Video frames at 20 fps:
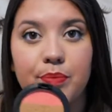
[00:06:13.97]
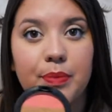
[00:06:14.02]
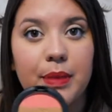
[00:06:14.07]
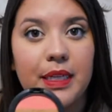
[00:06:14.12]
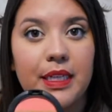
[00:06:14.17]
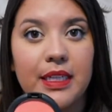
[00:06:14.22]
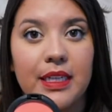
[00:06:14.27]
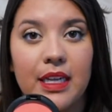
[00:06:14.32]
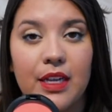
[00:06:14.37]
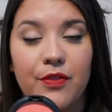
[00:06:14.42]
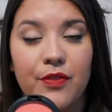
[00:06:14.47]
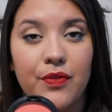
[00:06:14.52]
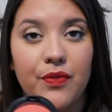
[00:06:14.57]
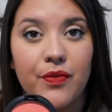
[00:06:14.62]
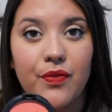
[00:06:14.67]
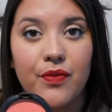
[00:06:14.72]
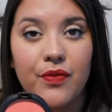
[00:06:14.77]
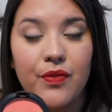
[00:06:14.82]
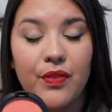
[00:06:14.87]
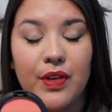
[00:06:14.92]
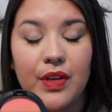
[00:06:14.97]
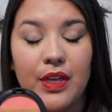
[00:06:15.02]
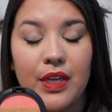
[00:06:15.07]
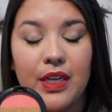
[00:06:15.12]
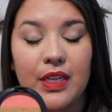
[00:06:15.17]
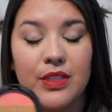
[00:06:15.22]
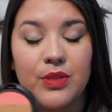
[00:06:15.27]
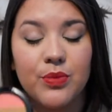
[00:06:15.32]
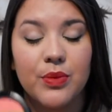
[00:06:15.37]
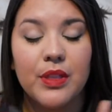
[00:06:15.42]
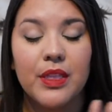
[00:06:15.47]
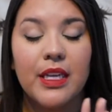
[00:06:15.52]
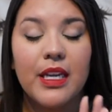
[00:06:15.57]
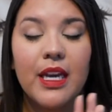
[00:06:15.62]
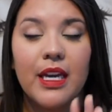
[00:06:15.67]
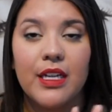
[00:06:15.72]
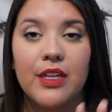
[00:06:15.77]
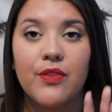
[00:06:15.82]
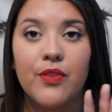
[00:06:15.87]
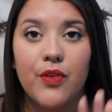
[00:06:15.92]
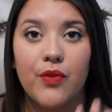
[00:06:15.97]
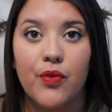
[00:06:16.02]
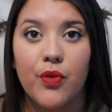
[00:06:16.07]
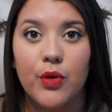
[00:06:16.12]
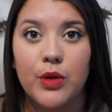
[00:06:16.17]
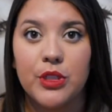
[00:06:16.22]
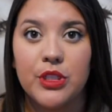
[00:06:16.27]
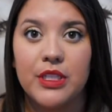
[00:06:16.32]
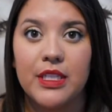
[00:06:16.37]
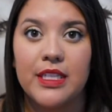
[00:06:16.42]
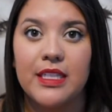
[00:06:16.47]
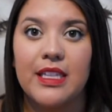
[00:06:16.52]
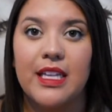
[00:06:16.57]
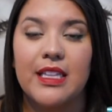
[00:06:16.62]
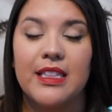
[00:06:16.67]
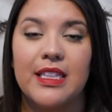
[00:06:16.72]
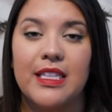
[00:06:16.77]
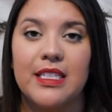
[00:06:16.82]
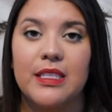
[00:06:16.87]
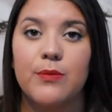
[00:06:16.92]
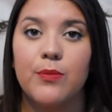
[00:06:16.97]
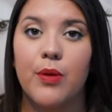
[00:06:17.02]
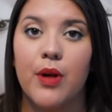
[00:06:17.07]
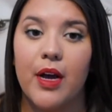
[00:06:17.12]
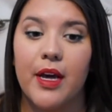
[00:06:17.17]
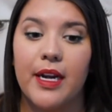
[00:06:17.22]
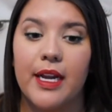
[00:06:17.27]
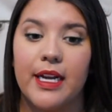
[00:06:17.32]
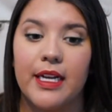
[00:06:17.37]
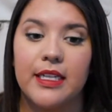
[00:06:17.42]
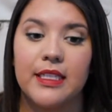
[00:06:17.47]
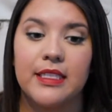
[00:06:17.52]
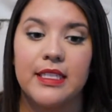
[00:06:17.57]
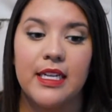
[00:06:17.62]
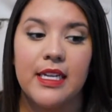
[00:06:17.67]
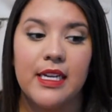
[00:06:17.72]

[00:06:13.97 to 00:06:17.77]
But it's really kind of unfortunate that this product,